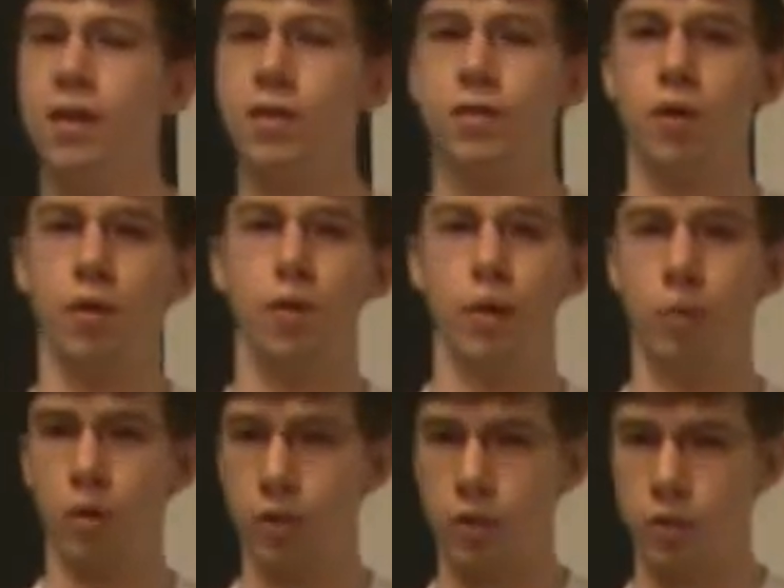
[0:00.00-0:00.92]
so they would
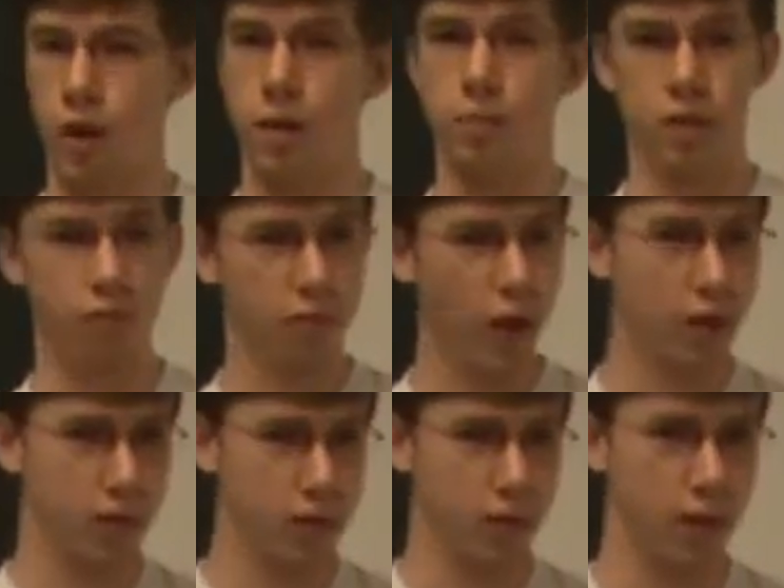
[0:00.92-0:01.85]
have been trapped in the
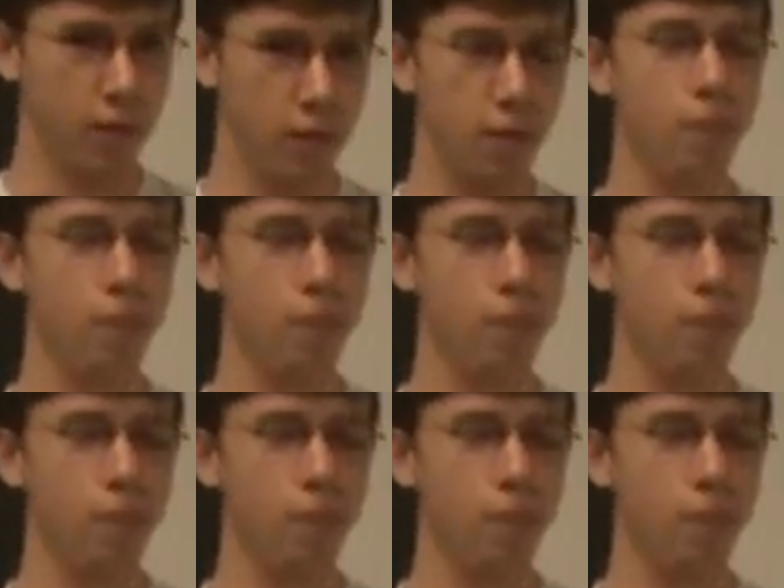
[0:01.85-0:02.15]
fire escape.